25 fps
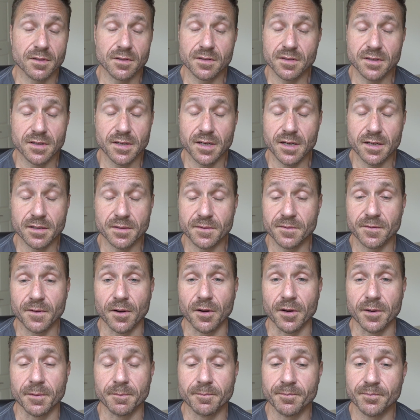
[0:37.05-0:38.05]
I said, yeah, that's
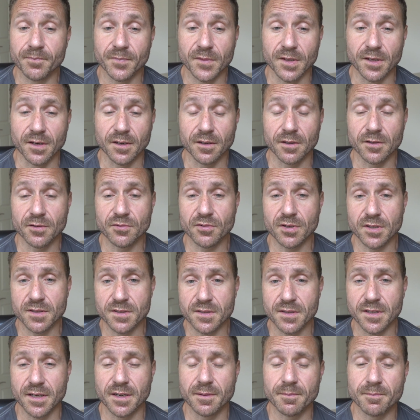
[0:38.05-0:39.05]
fine. You know, I
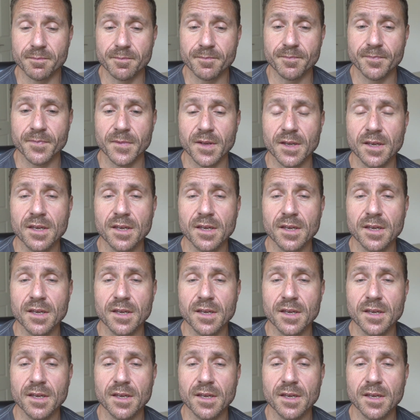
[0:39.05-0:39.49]
trust them.